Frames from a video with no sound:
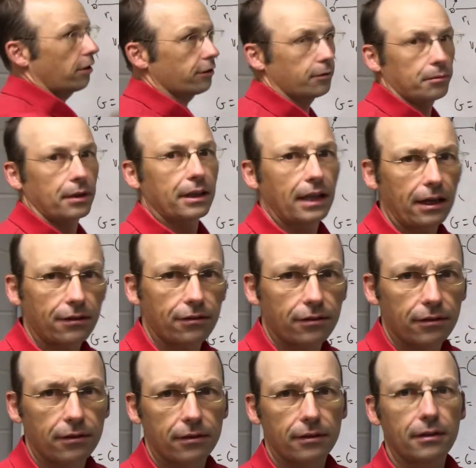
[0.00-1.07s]
or something.
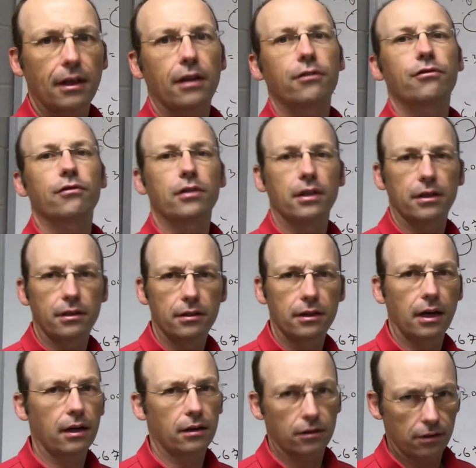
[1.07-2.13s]
That's really
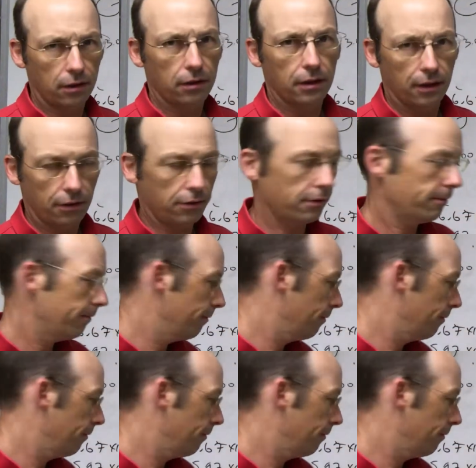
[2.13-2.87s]
not good either.